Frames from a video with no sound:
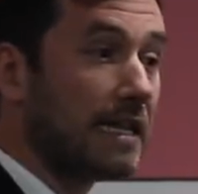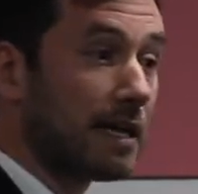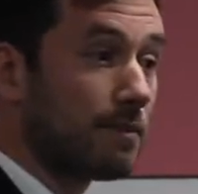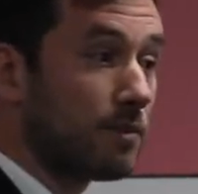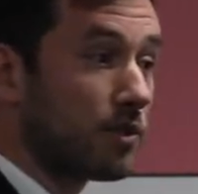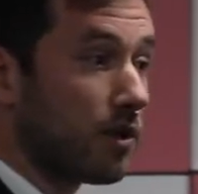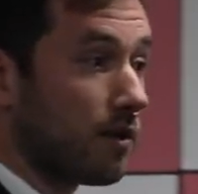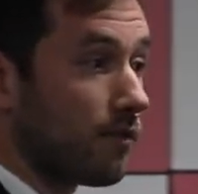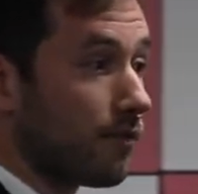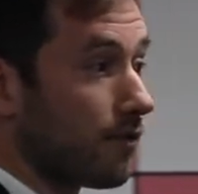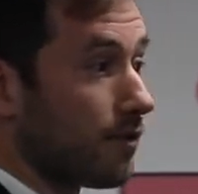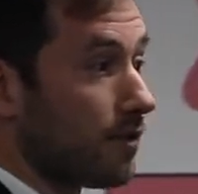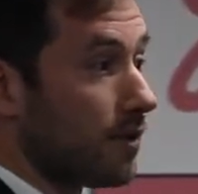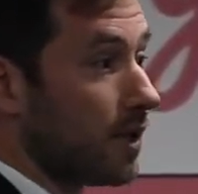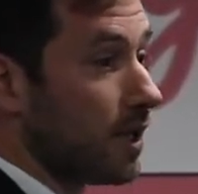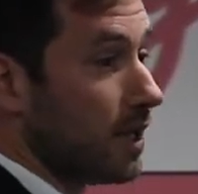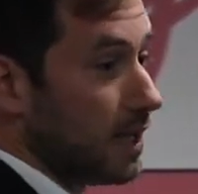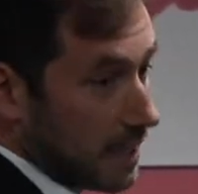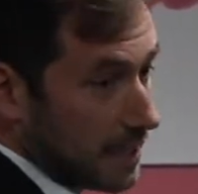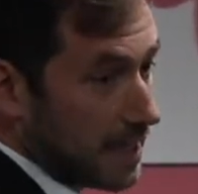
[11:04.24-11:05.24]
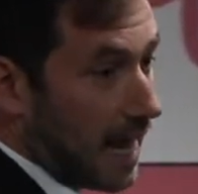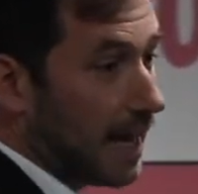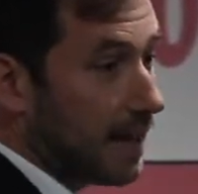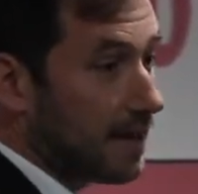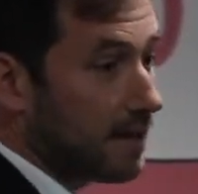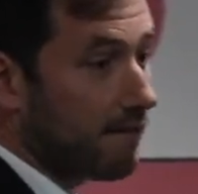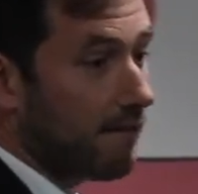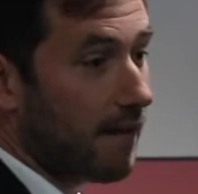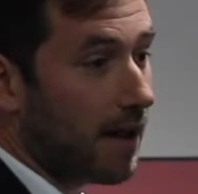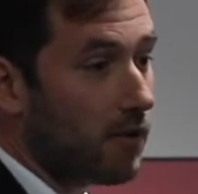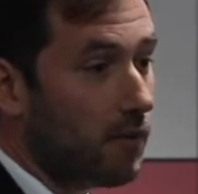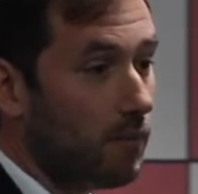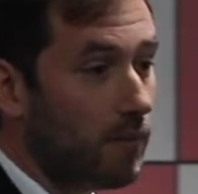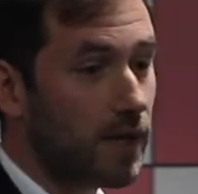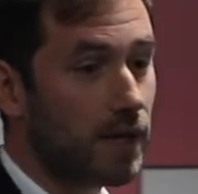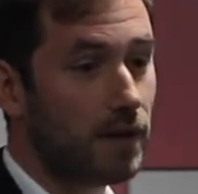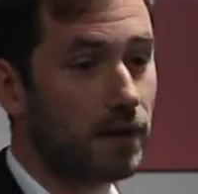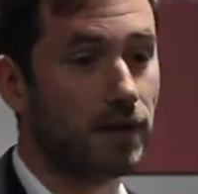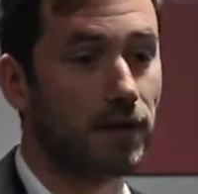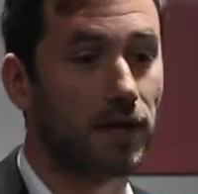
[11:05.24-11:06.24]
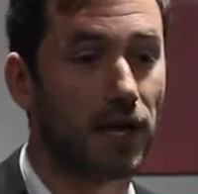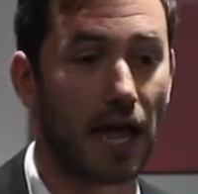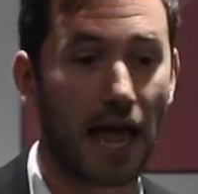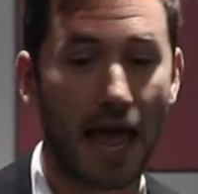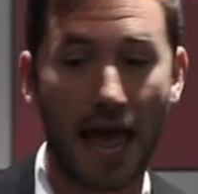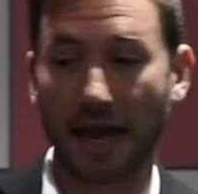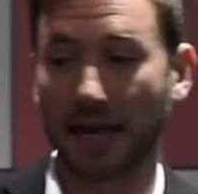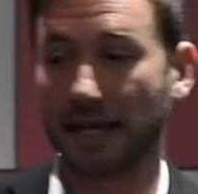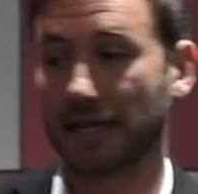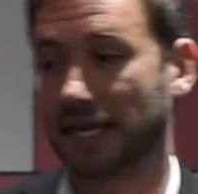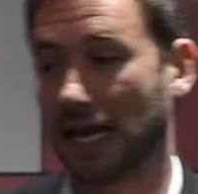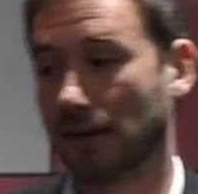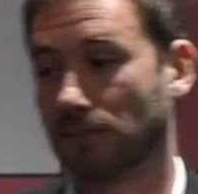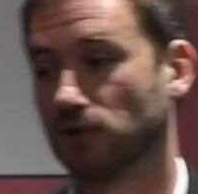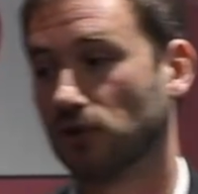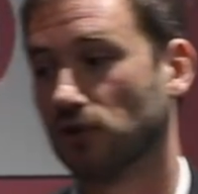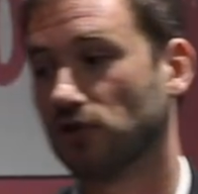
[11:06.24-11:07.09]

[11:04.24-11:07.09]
terms of talent development and in terms